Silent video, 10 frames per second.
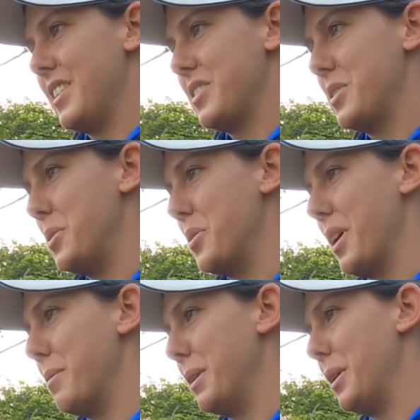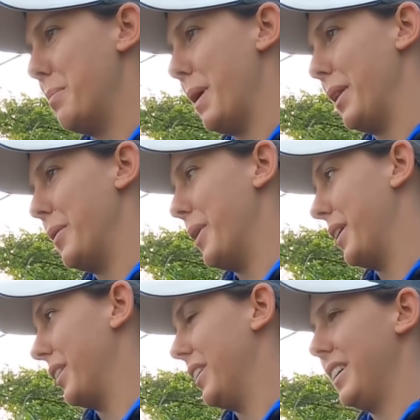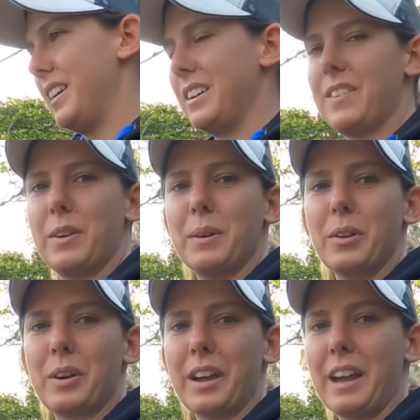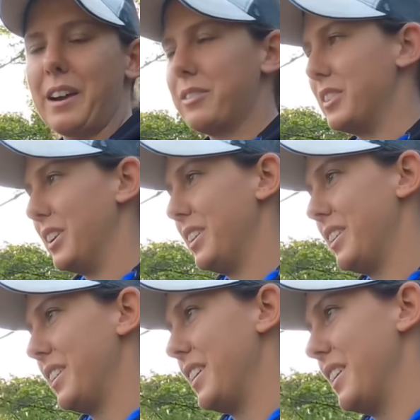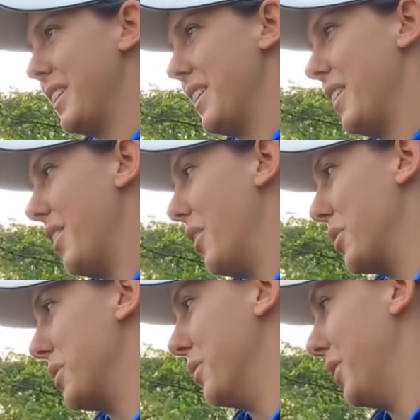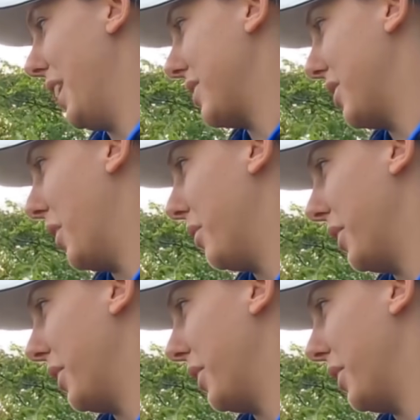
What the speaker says: 2 gram little pellet waggler. I'll give you a look at it after. Awesome for that sort of